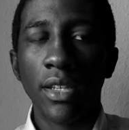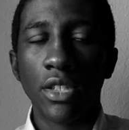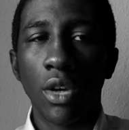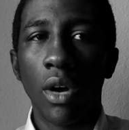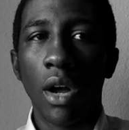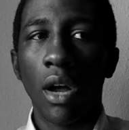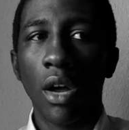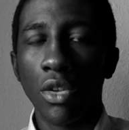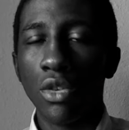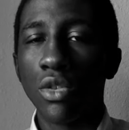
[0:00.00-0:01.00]
So
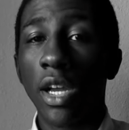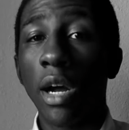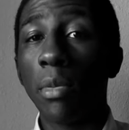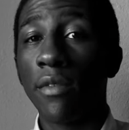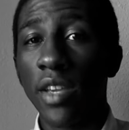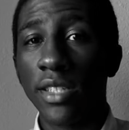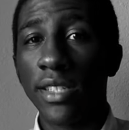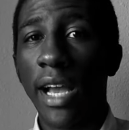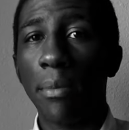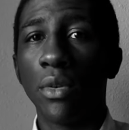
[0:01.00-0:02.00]
I'll use a couple of
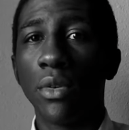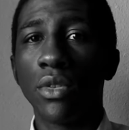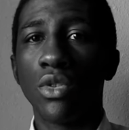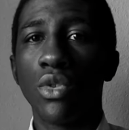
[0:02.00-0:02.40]
examples